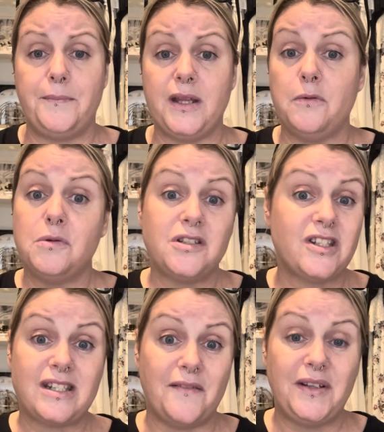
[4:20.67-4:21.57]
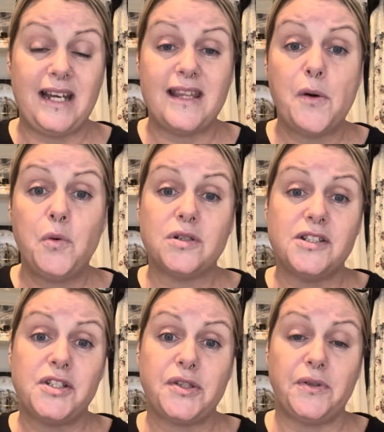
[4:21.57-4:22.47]
it was just lovely. And they walked
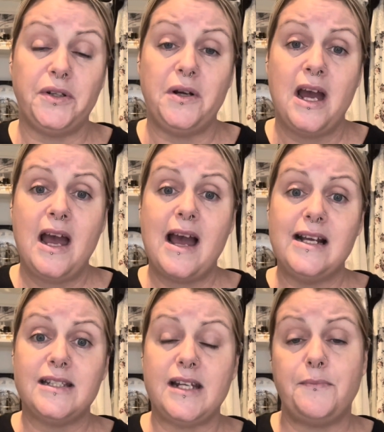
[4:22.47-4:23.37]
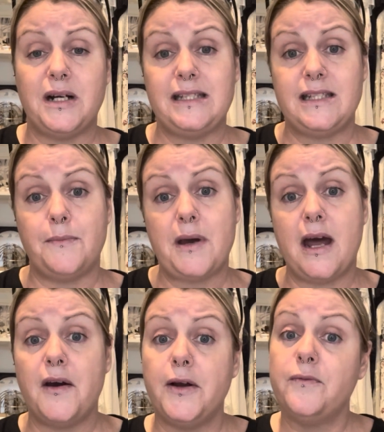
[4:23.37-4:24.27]
us through a step-by-step
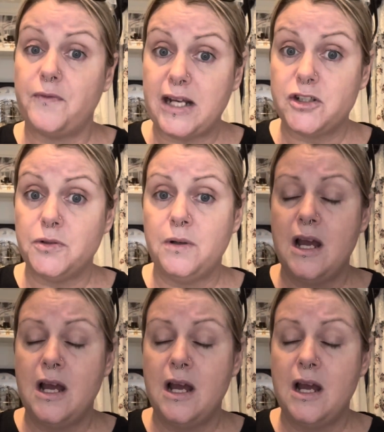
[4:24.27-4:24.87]
at-home facial,